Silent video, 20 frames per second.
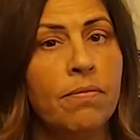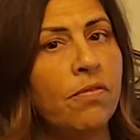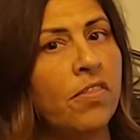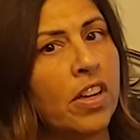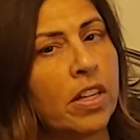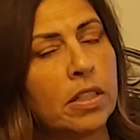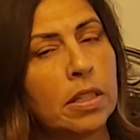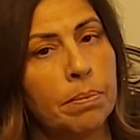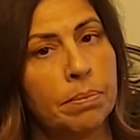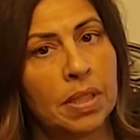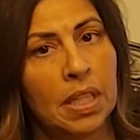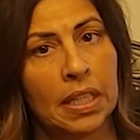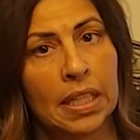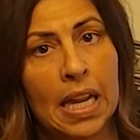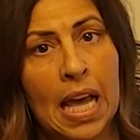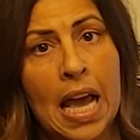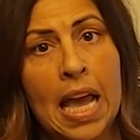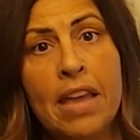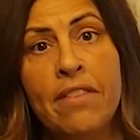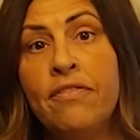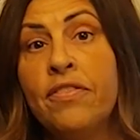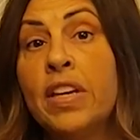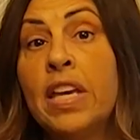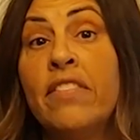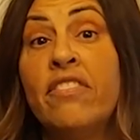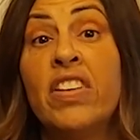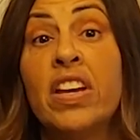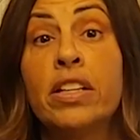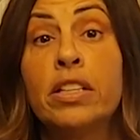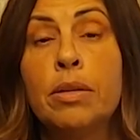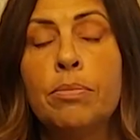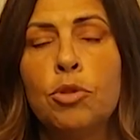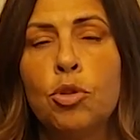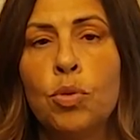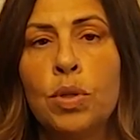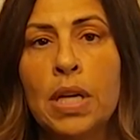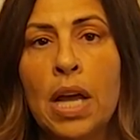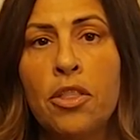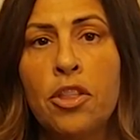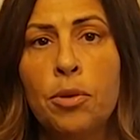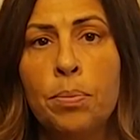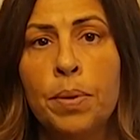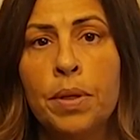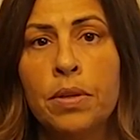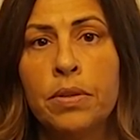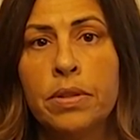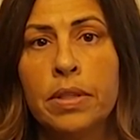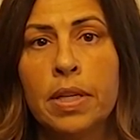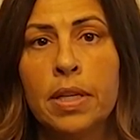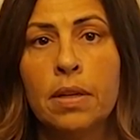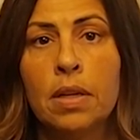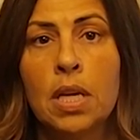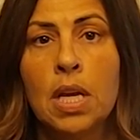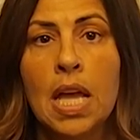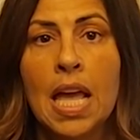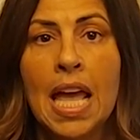victim to life, victim to another person.